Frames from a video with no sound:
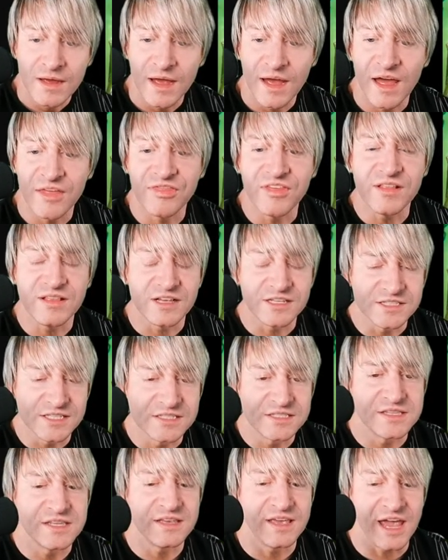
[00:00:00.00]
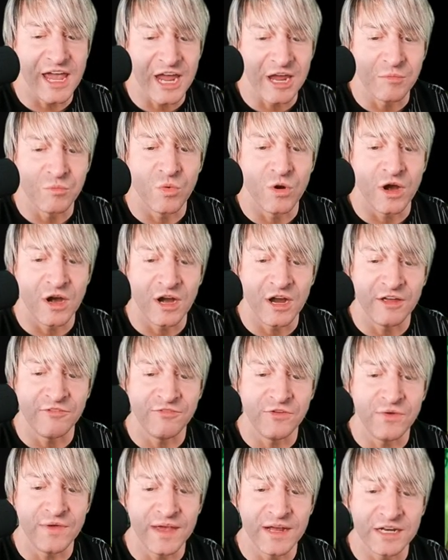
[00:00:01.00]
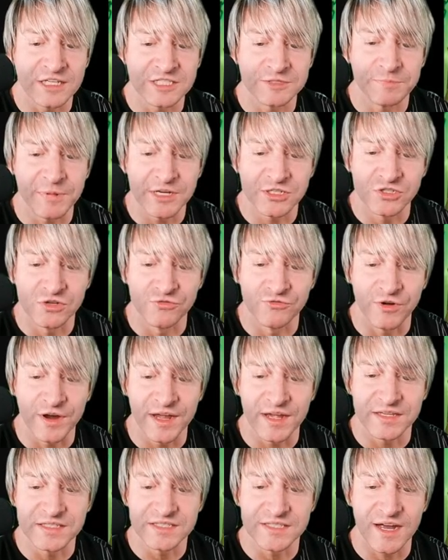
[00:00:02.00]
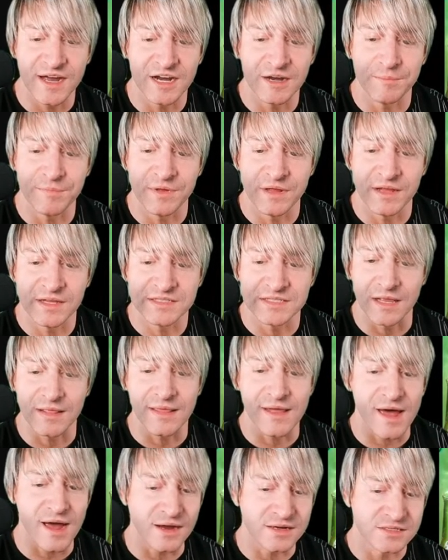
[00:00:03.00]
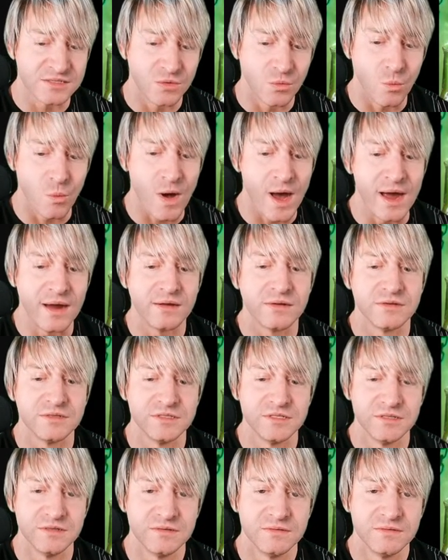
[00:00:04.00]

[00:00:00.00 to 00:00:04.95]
I think this is the game where if you get a special Frankenstein, it's a locked wild.